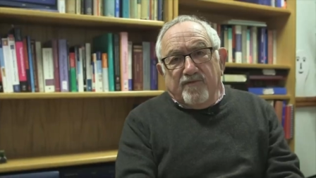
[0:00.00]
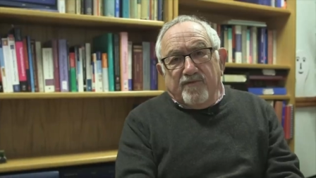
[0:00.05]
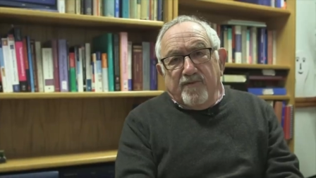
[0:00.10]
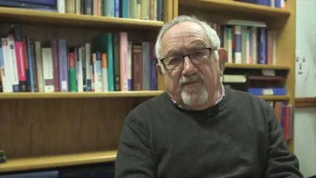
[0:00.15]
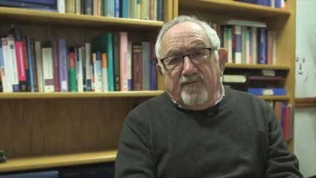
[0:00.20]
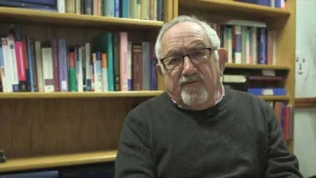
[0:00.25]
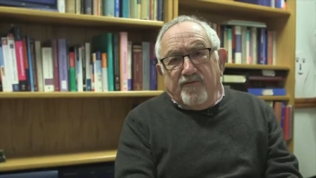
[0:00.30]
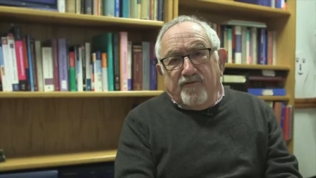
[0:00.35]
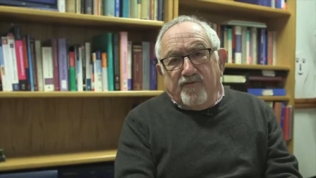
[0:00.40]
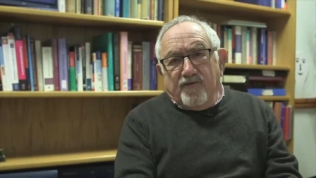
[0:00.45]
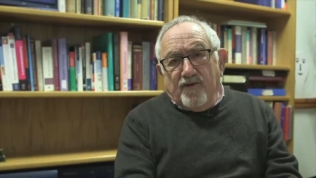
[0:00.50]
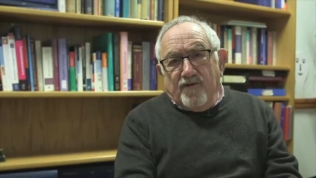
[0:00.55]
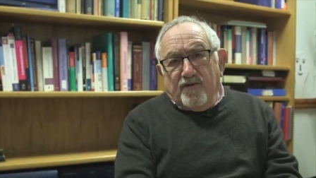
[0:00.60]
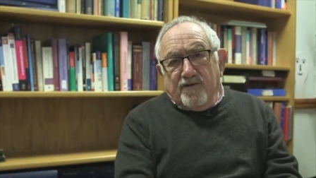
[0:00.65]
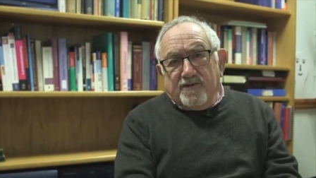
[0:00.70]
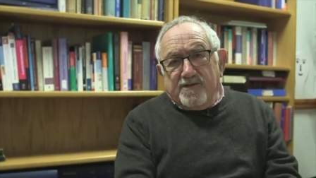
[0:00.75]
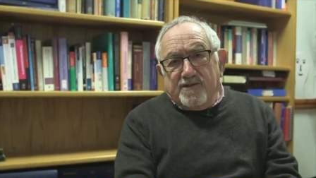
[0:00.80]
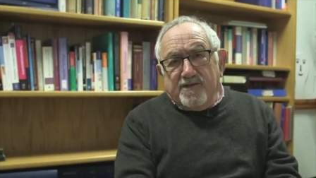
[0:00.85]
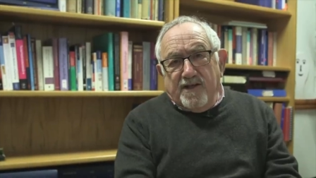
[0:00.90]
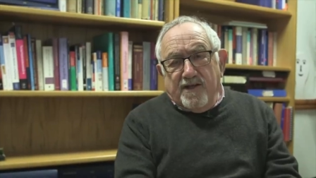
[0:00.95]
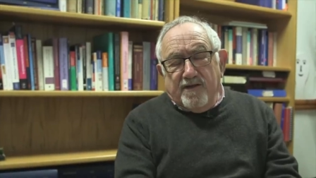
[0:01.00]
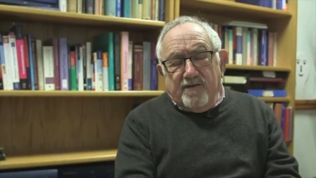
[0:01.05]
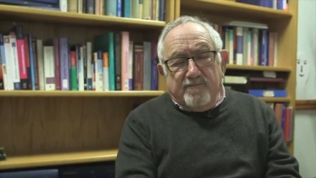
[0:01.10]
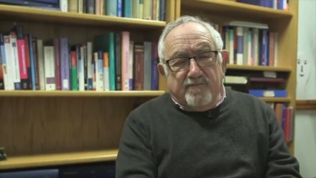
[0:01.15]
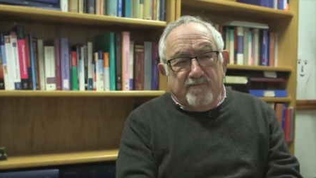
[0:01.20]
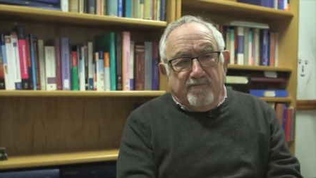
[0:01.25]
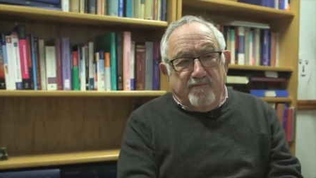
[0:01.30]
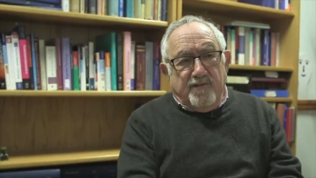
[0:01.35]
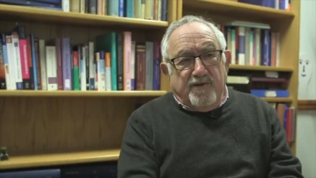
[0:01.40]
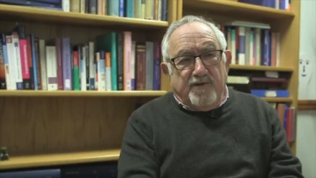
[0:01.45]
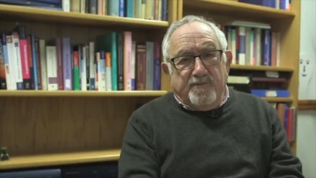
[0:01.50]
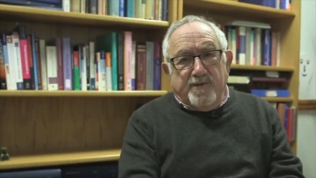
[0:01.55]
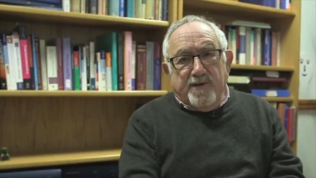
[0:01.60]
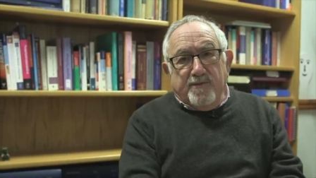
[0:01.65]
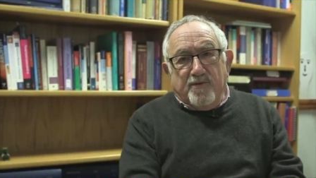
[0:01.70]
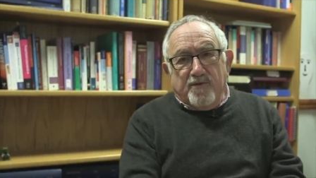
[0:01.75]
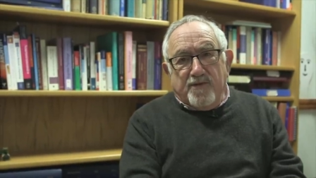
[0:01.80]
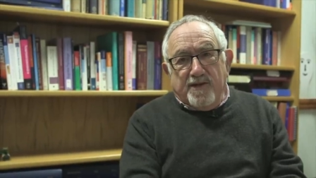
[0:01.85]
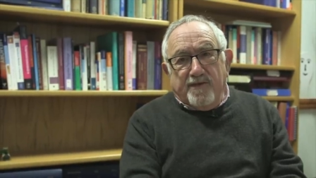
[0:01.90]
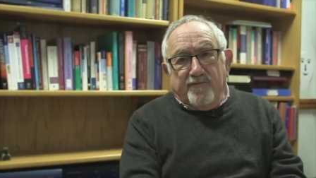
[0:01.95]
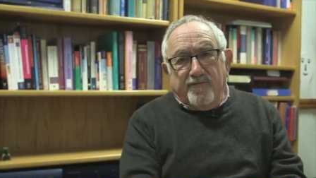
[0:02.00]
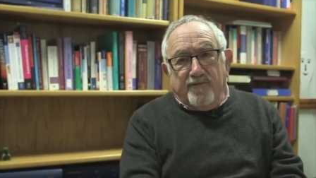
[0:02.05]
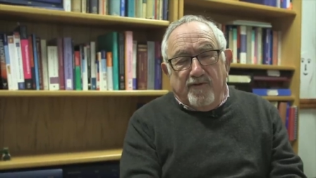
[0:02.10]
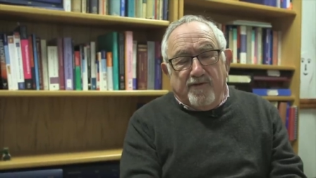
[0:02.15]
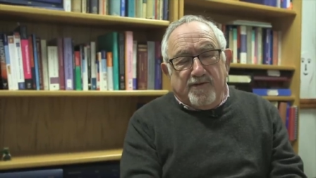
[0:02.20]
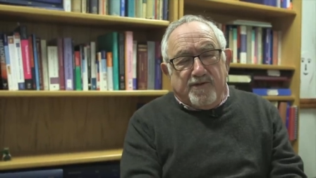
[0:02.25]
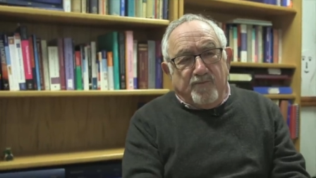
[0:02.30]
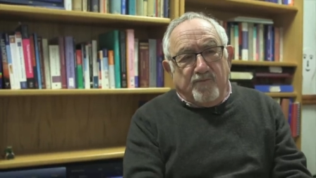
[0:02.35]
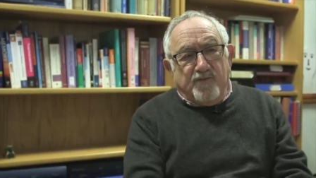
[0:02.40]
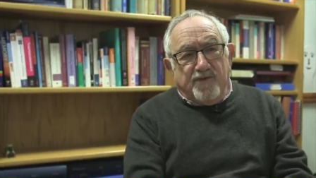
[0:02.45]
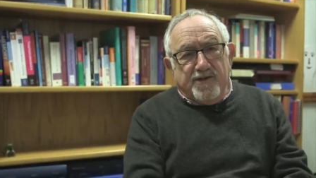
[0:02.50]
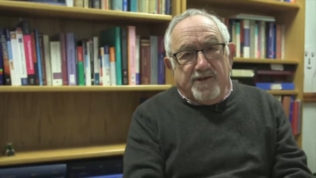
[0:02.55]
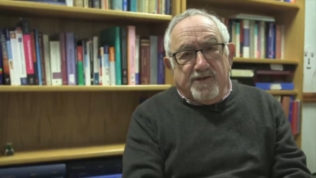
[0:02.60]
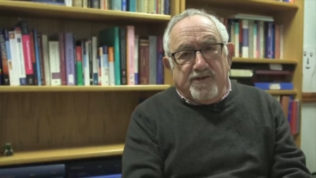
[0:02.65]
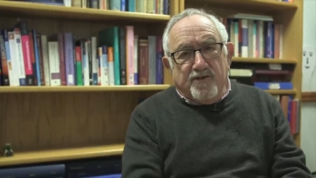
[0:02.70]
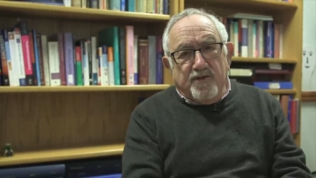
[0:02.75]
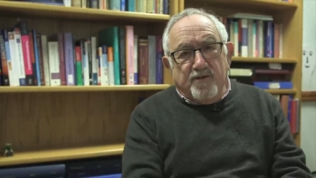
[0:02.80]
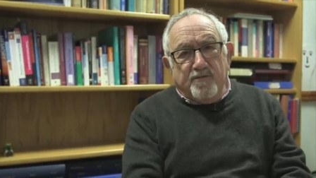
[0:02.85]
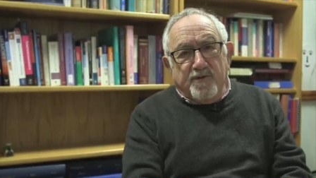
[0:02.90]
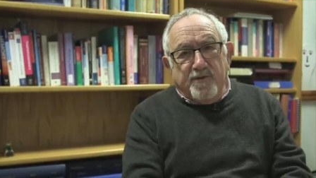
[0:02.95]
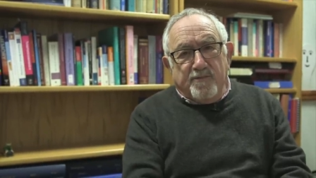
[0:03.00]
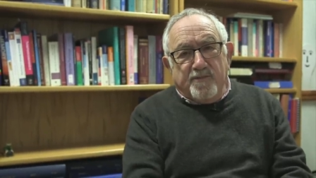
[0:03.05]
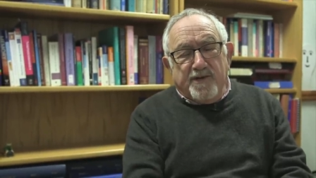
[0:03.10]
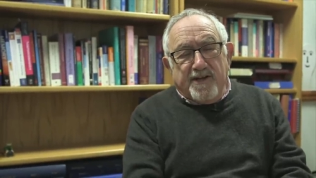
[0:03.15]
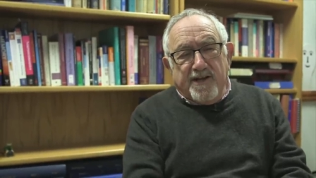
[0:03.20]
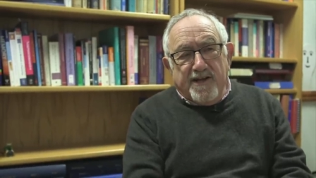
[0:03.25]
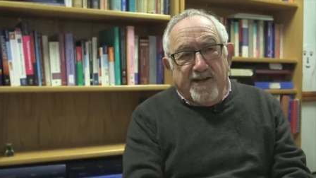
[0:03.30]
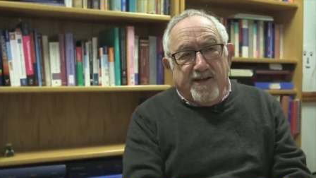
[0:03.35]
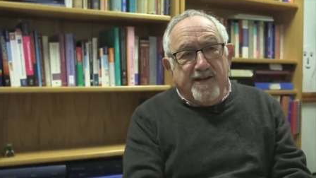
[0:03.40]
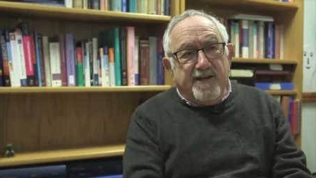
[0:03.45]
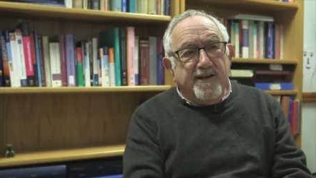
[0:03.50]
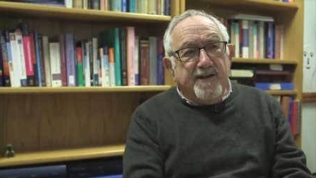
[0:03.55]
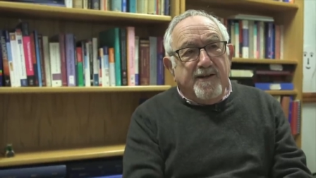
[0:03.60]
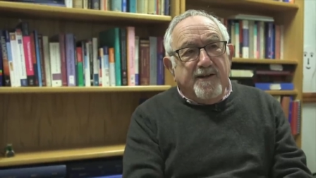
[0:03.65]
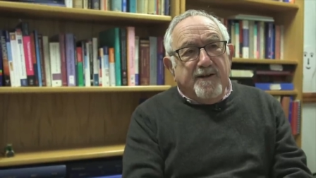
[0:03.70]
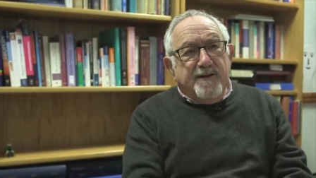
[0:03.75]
from frogs. Now, most people think frogs are pretty stupid, but here